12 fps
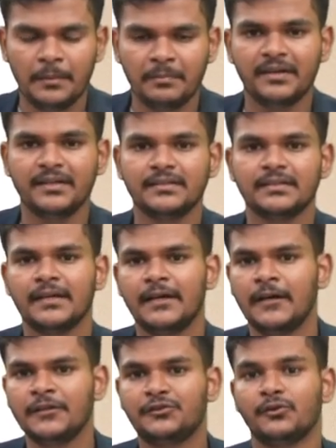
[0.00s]
Because
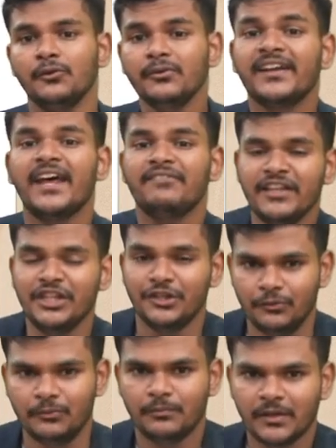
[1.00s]
through
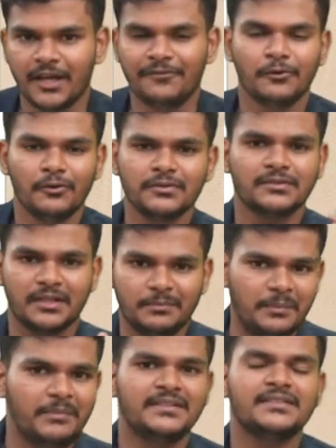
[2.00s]
revenue, okay, folks,
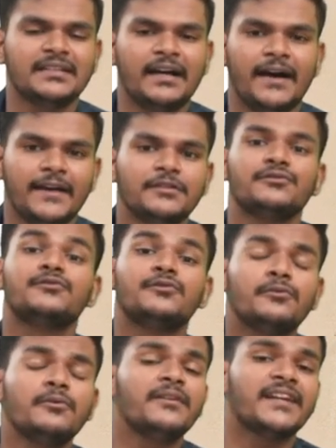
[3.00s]
remember this, guys,
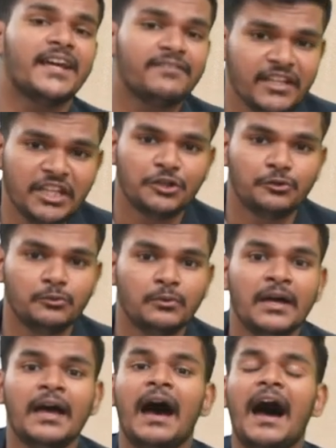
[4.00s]
through revenue,
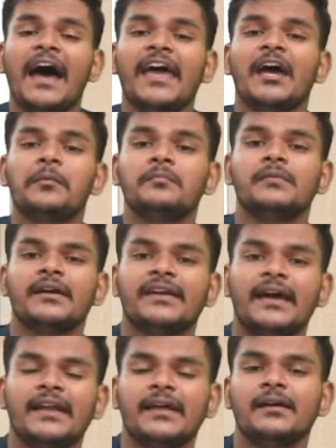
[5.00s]
I am
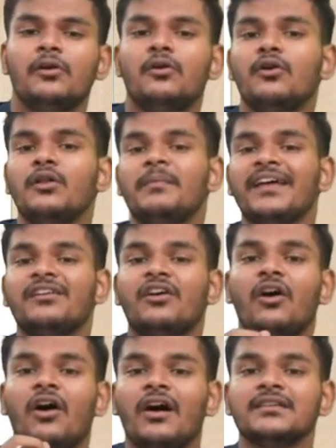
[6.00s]
getting all my
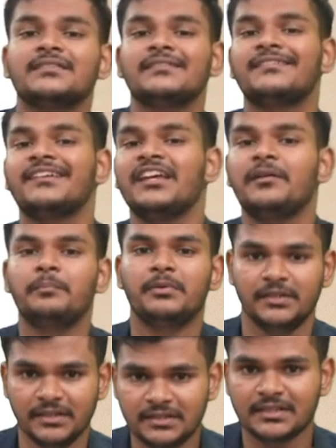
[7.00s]
costs
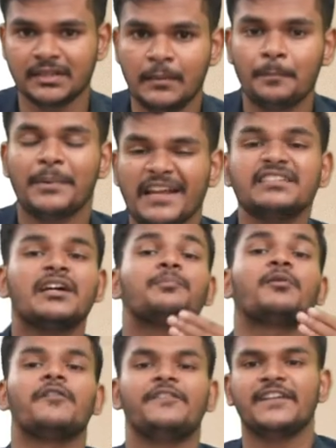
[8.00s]
reimbursed plus a
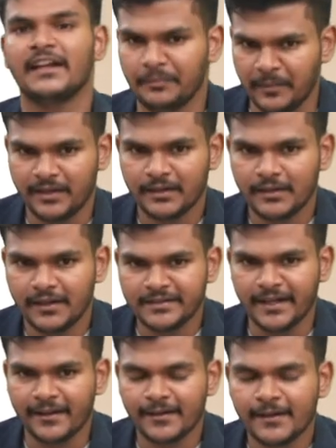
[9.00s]
profit element,
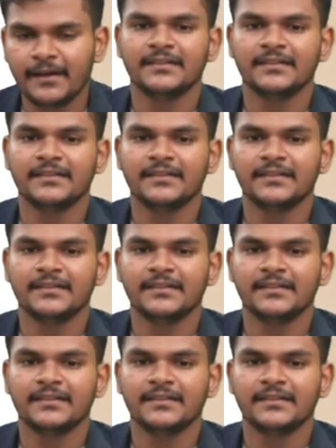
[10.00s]
isn't it?